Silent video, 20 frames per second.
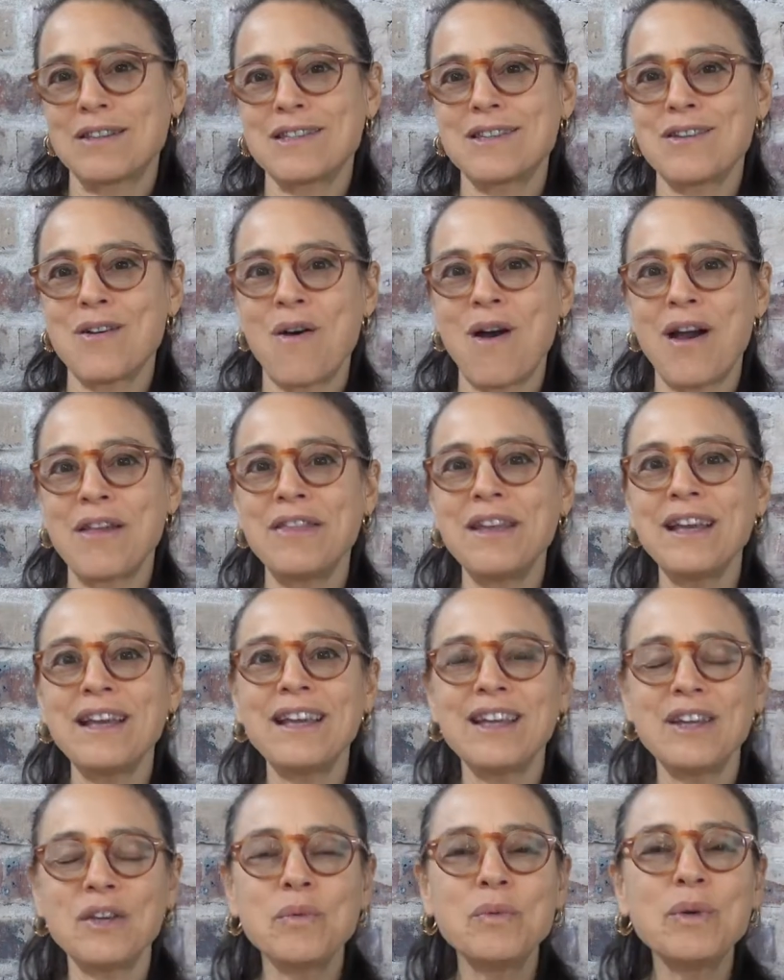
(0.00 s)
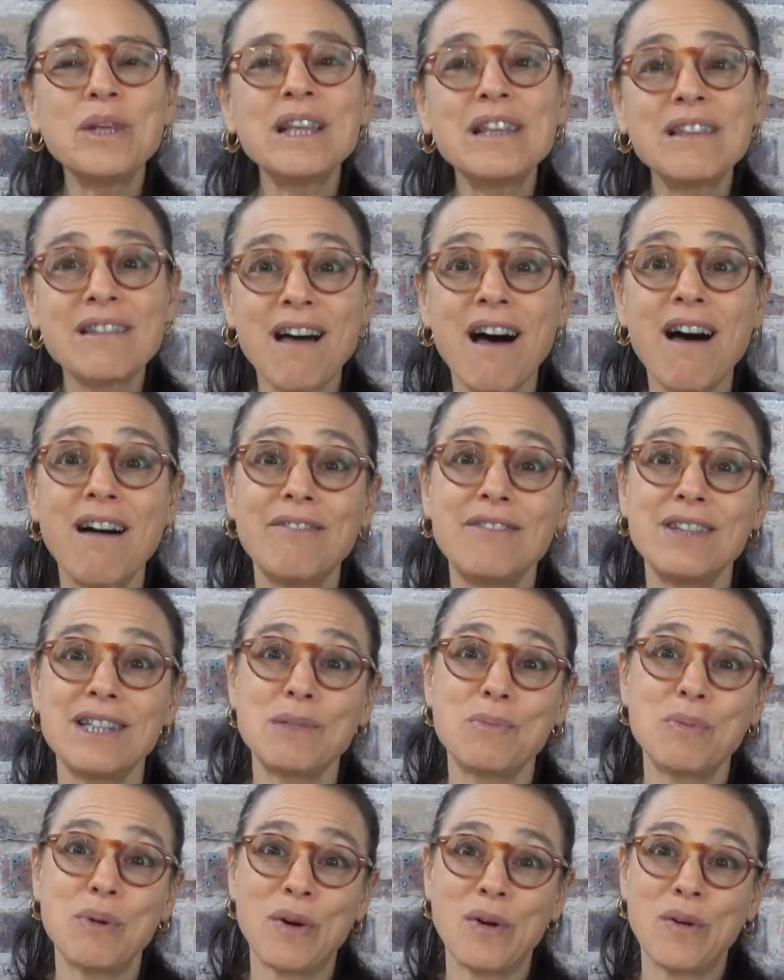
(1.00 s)
So I think you would love this
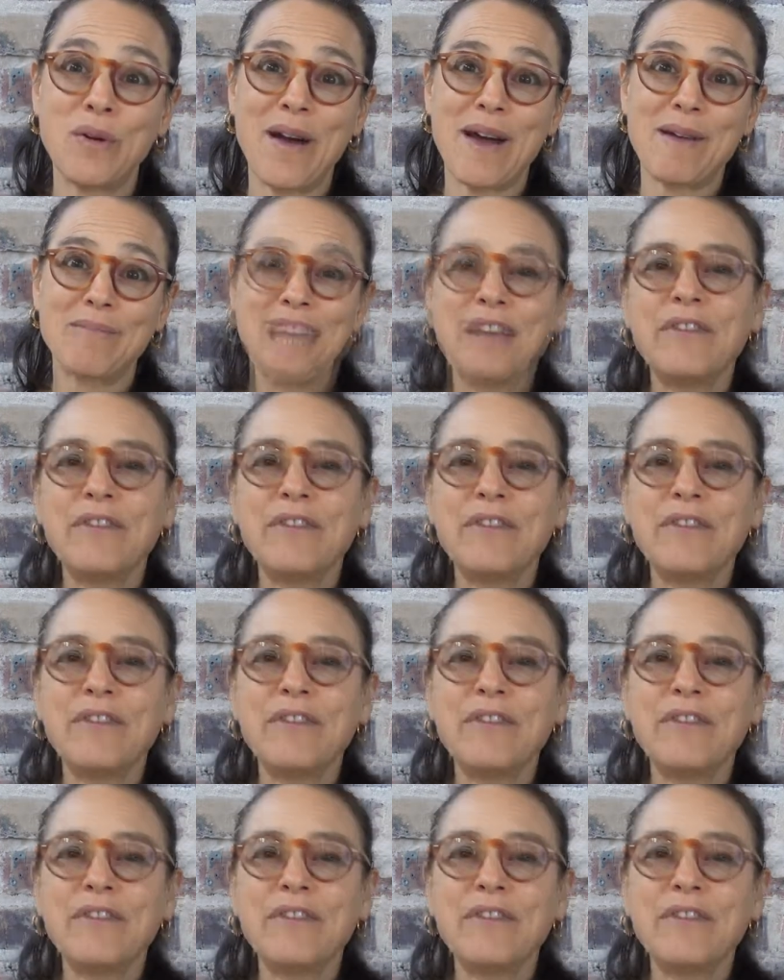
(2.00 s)
program.